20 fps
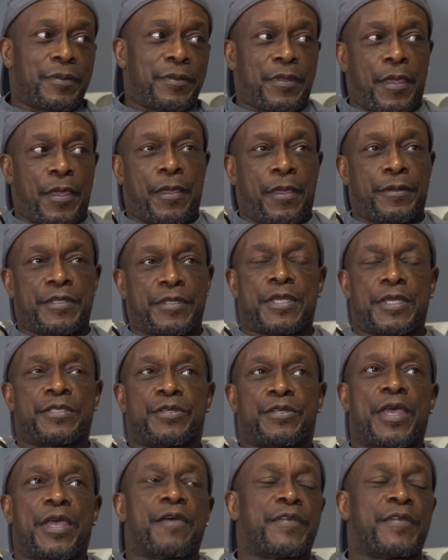they tend
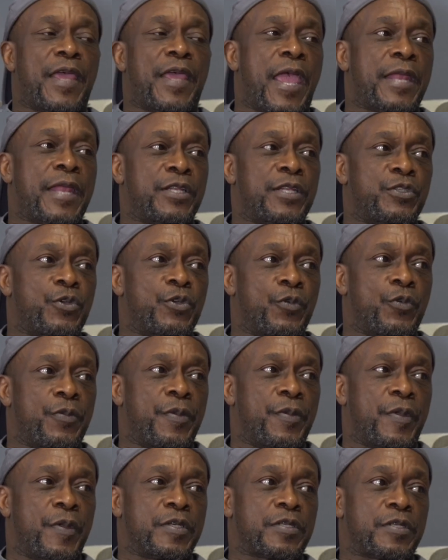to have an attitude with
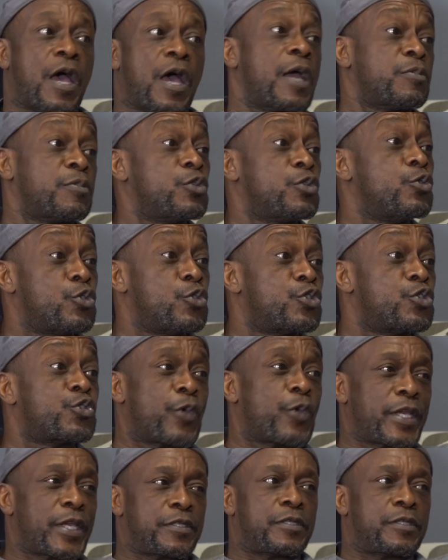me because I'm too
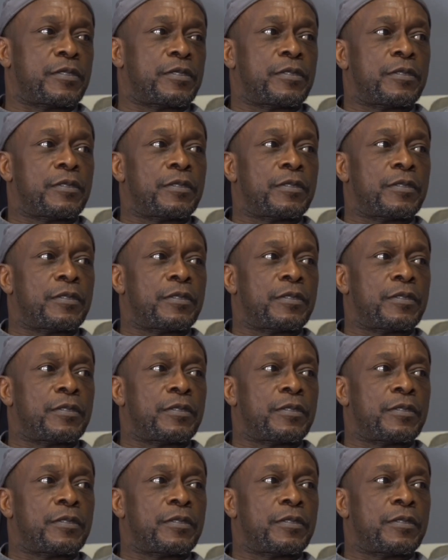strict.